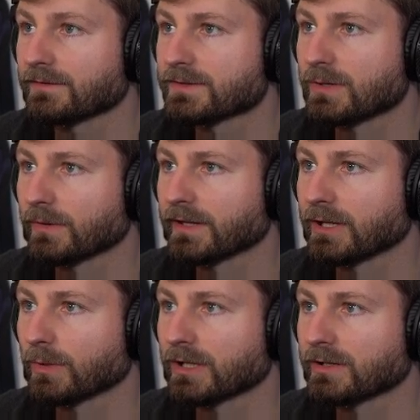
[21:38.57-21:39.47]
So one thing you
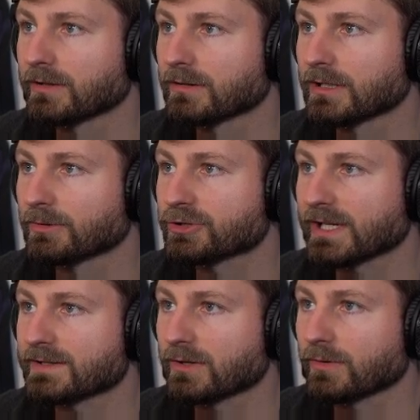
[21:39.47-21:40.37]
want to double check
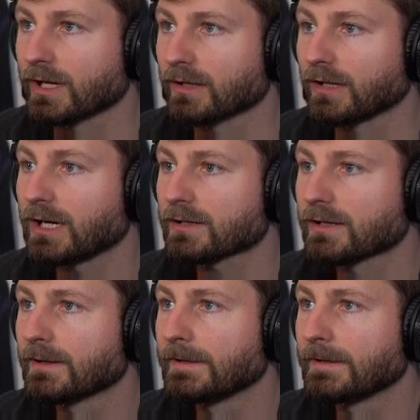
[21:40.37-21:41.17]
is go to unlocked.